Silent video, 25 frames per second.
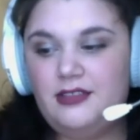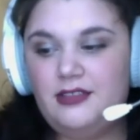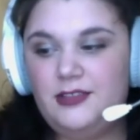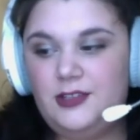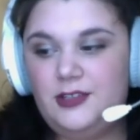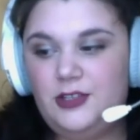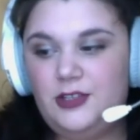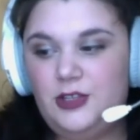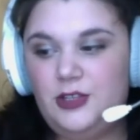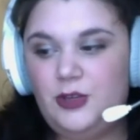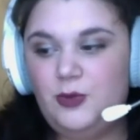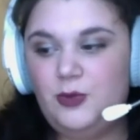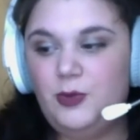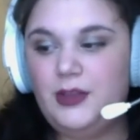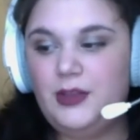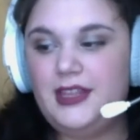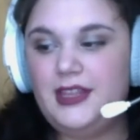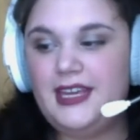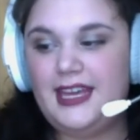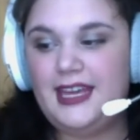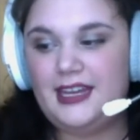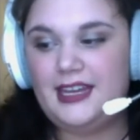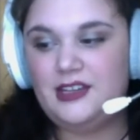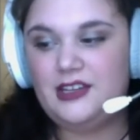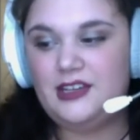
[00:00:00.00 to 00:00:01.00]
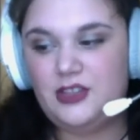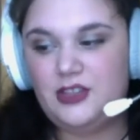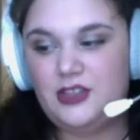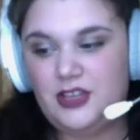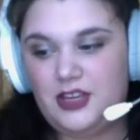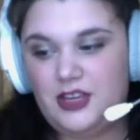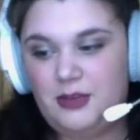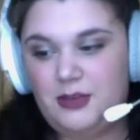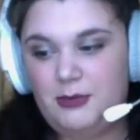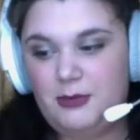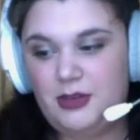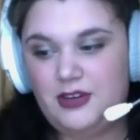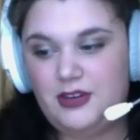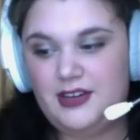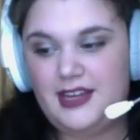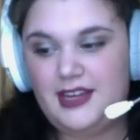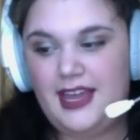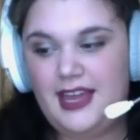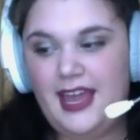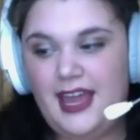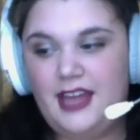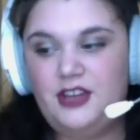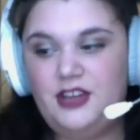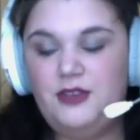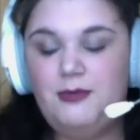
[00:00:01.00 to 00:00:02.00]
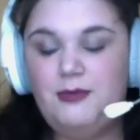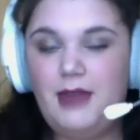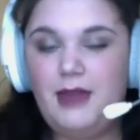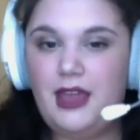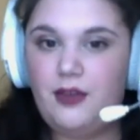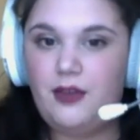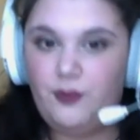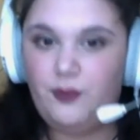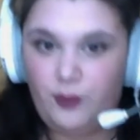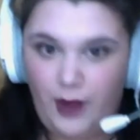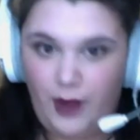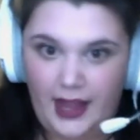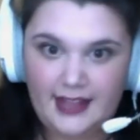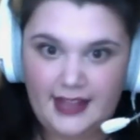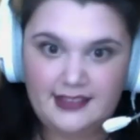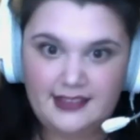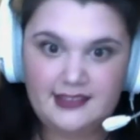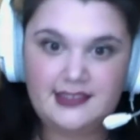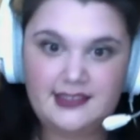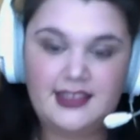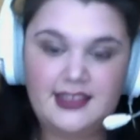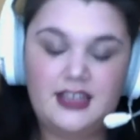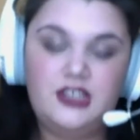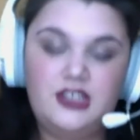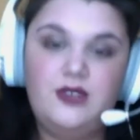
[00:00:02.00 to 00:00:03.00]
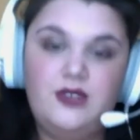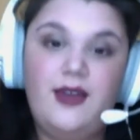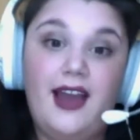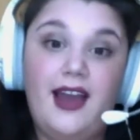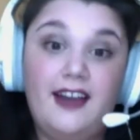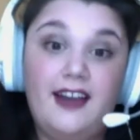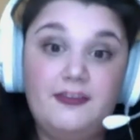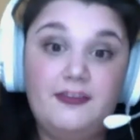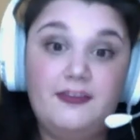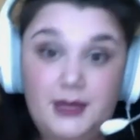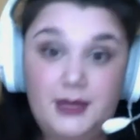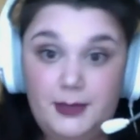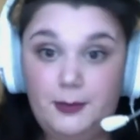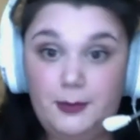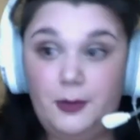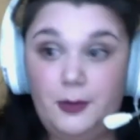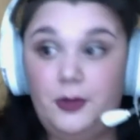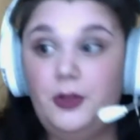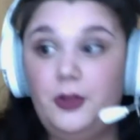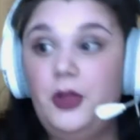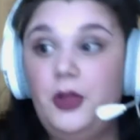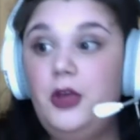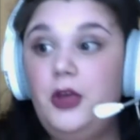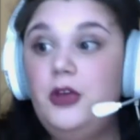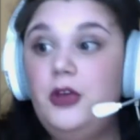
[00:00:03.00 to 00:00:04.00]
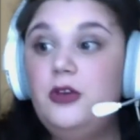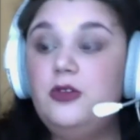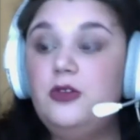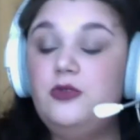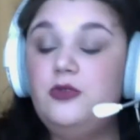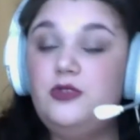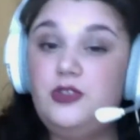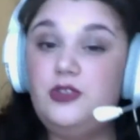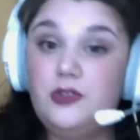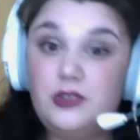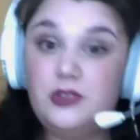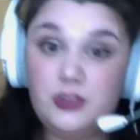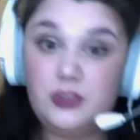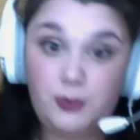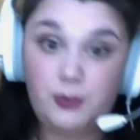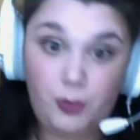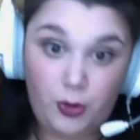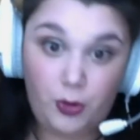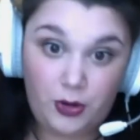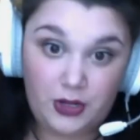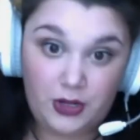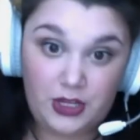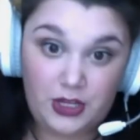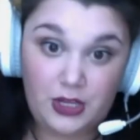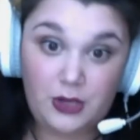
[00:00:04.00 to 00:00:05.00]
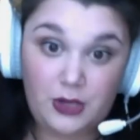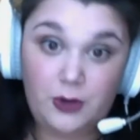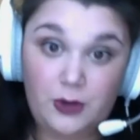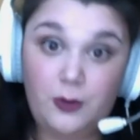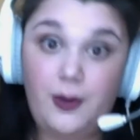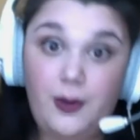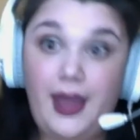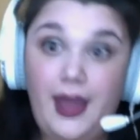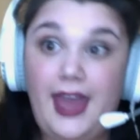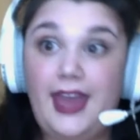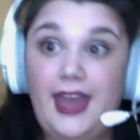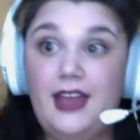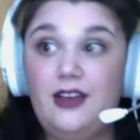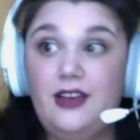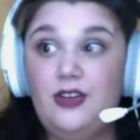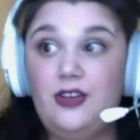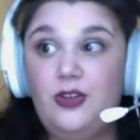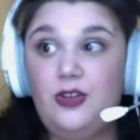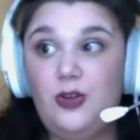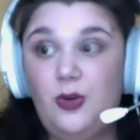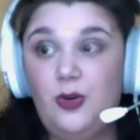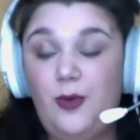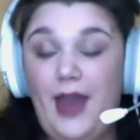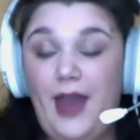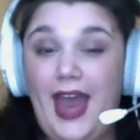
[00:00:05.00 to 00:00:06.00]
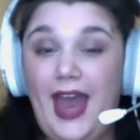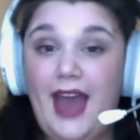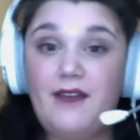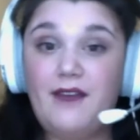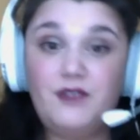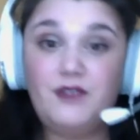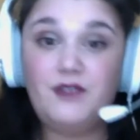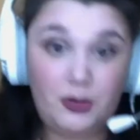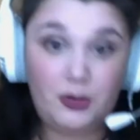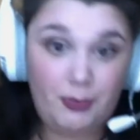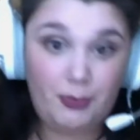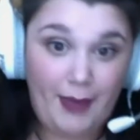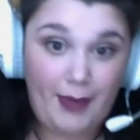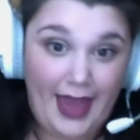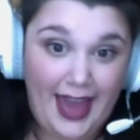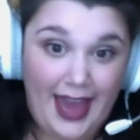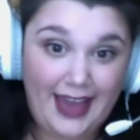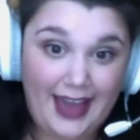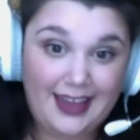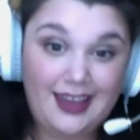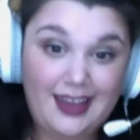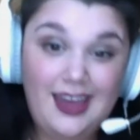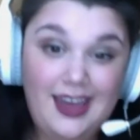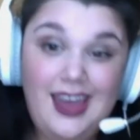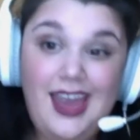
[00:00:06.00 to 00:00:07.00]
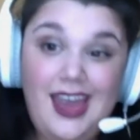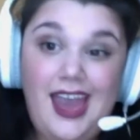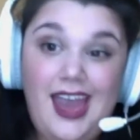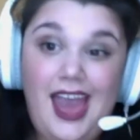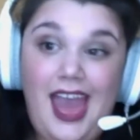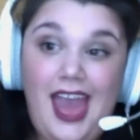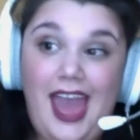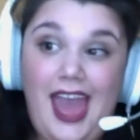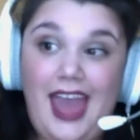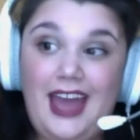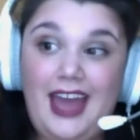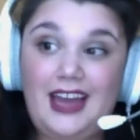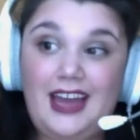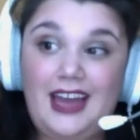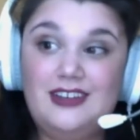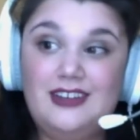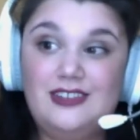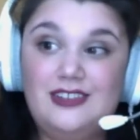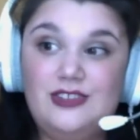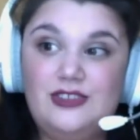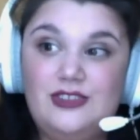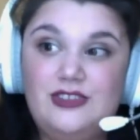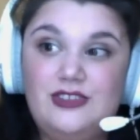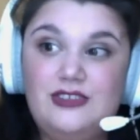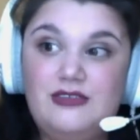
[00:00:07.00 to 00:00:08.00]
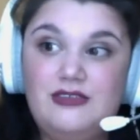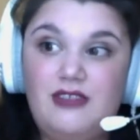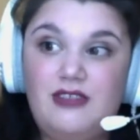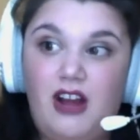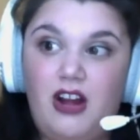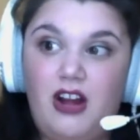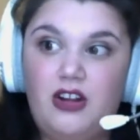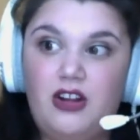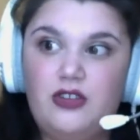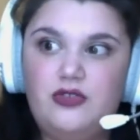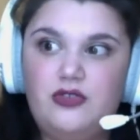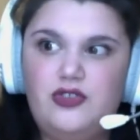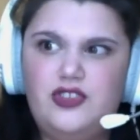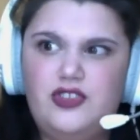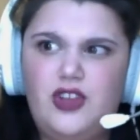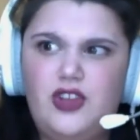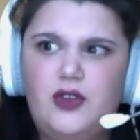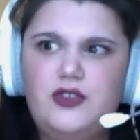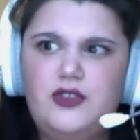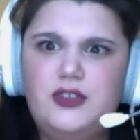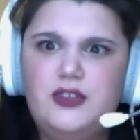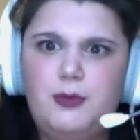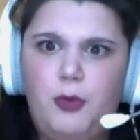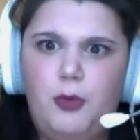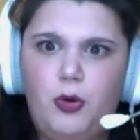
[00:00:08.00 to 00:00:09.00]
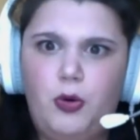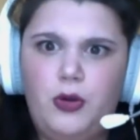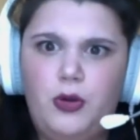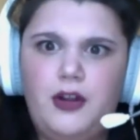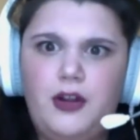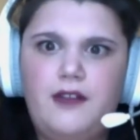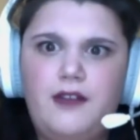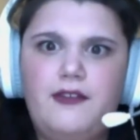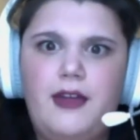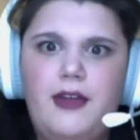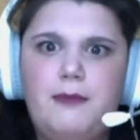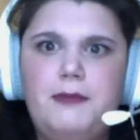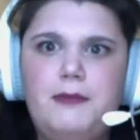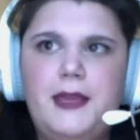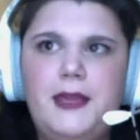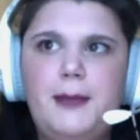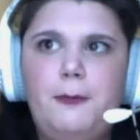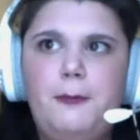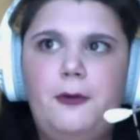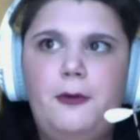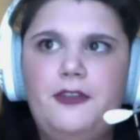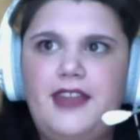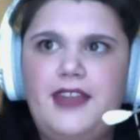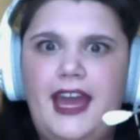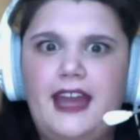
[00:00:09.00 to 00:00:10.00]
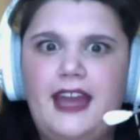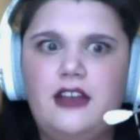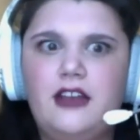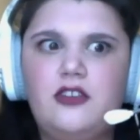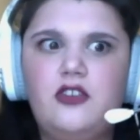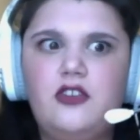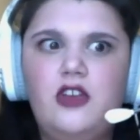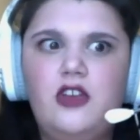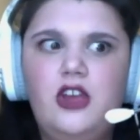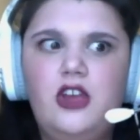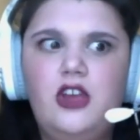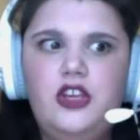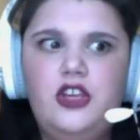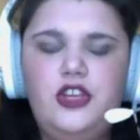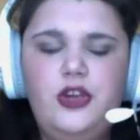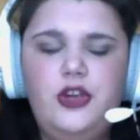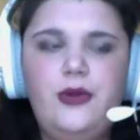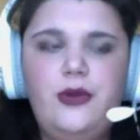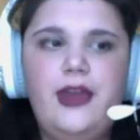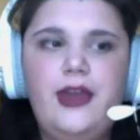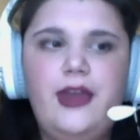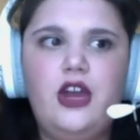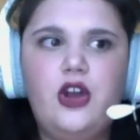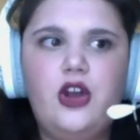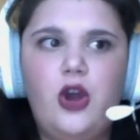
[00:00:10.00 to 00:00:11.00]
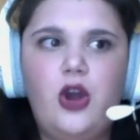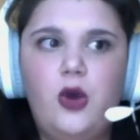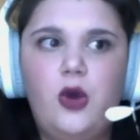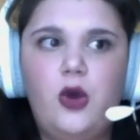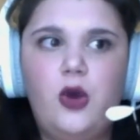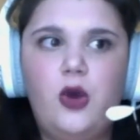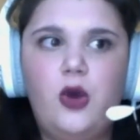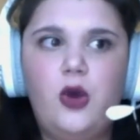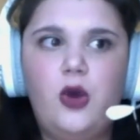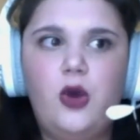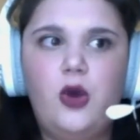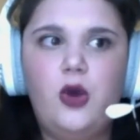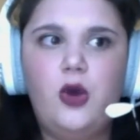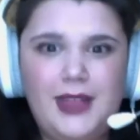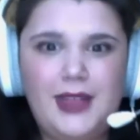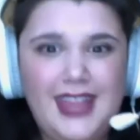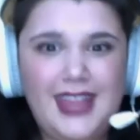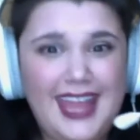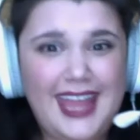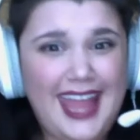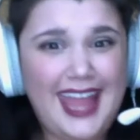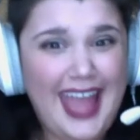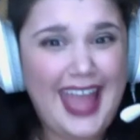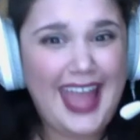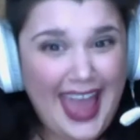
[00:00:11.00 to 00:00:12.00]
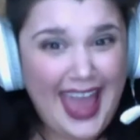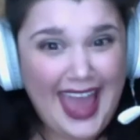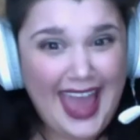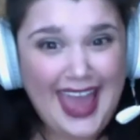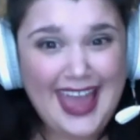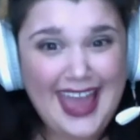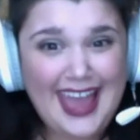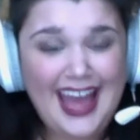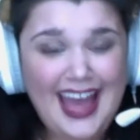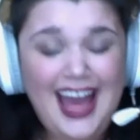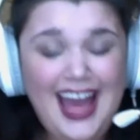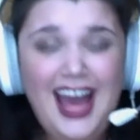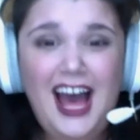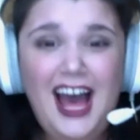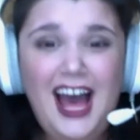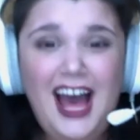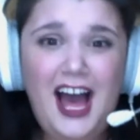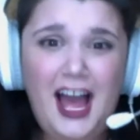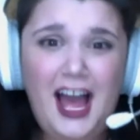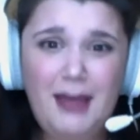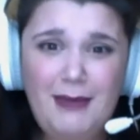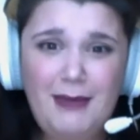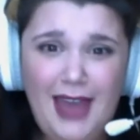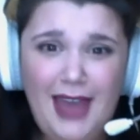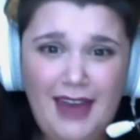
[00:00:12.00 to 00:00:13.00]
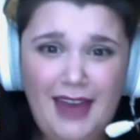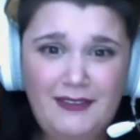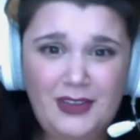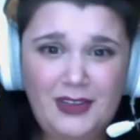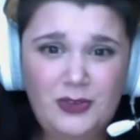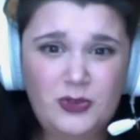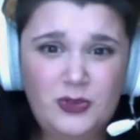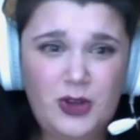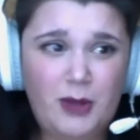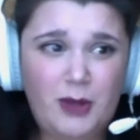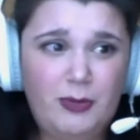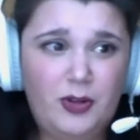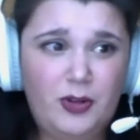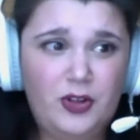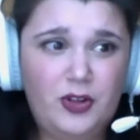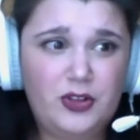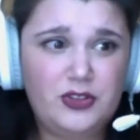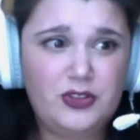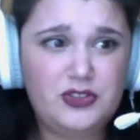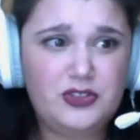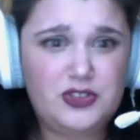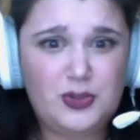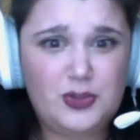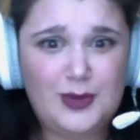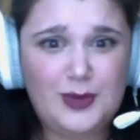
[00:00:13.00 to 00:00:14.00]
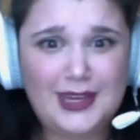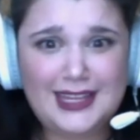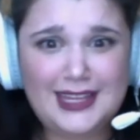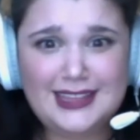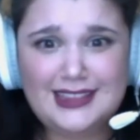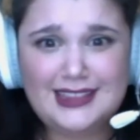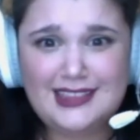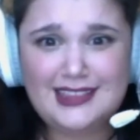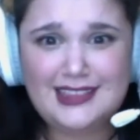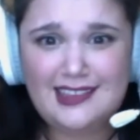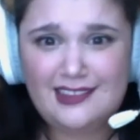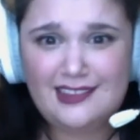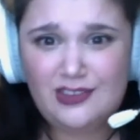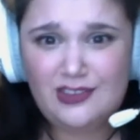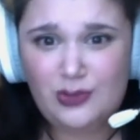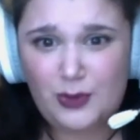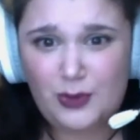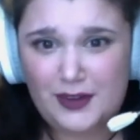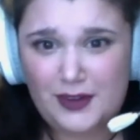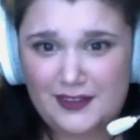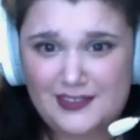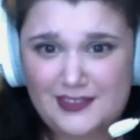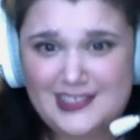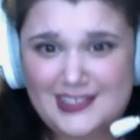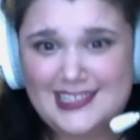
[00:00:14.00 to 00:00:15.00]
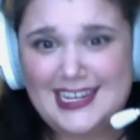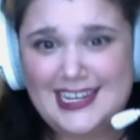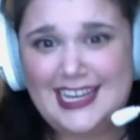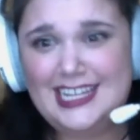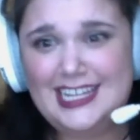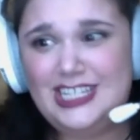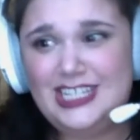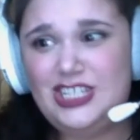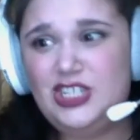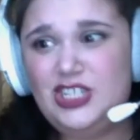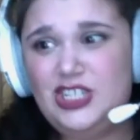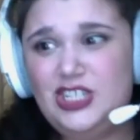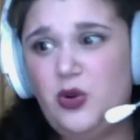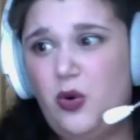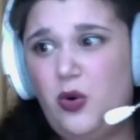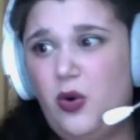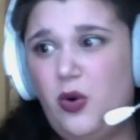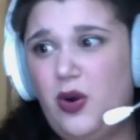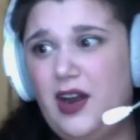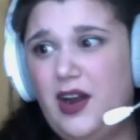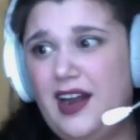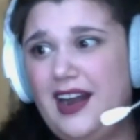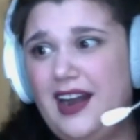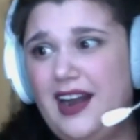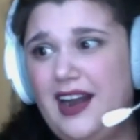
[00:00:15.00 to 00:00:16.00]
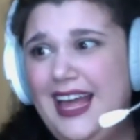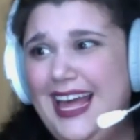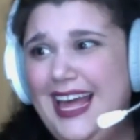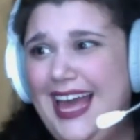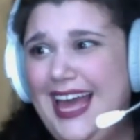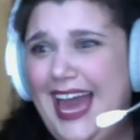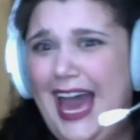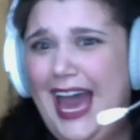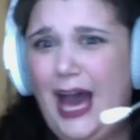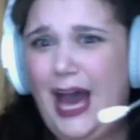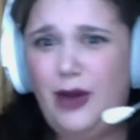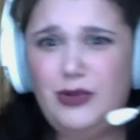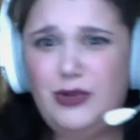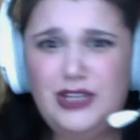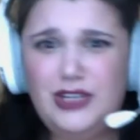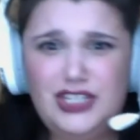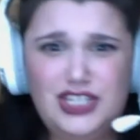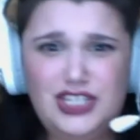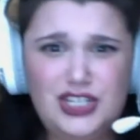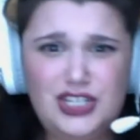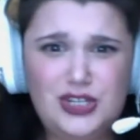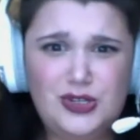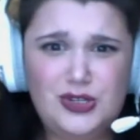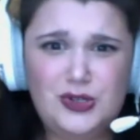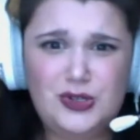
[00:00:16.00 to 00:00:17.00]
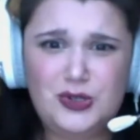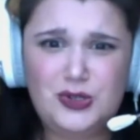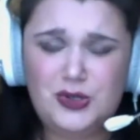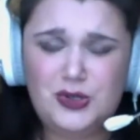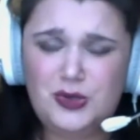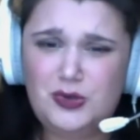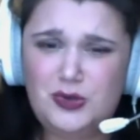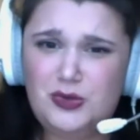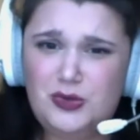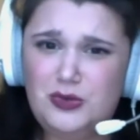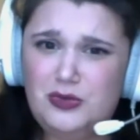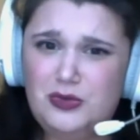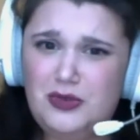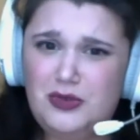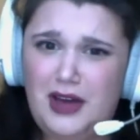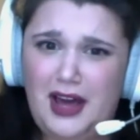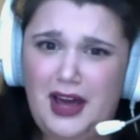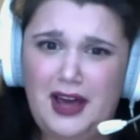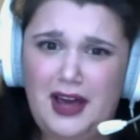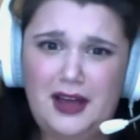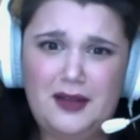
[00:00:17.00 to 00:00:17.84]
you really get into the community and you make friends and you have people who do support you and who have your back and are so supportive, and people that you can go to be like, hey, I'm having trouble doing this sort of stitch, or how do you